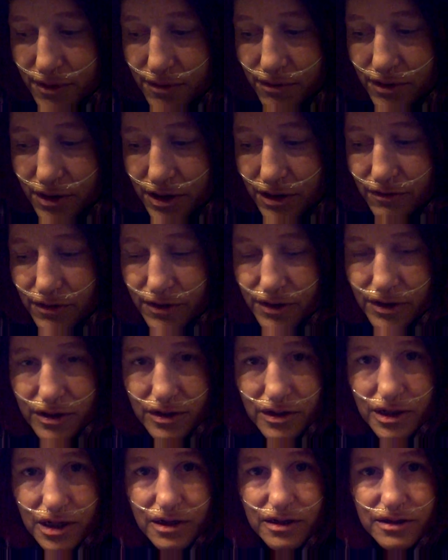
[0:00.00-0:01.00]
When
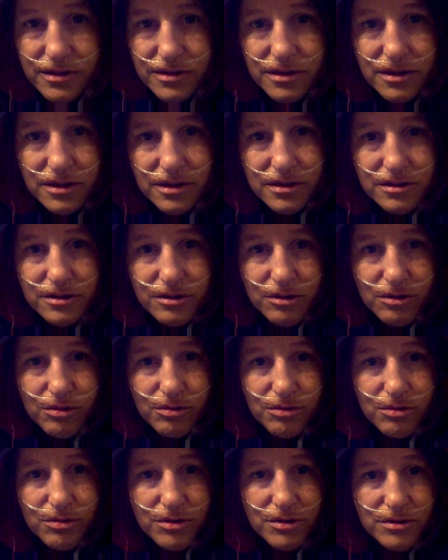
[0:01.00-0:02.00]
everything dies and gets
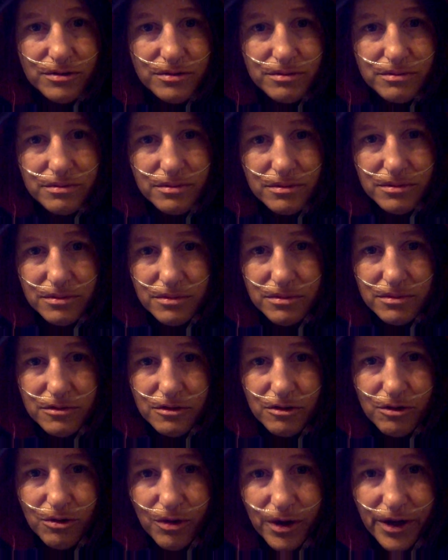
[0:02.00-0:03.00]
cold and
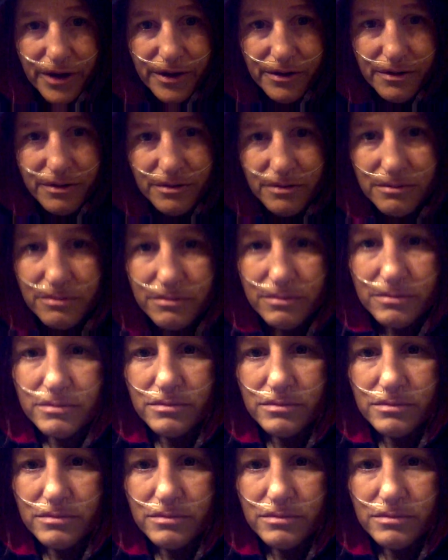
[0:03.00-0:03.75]
quiet and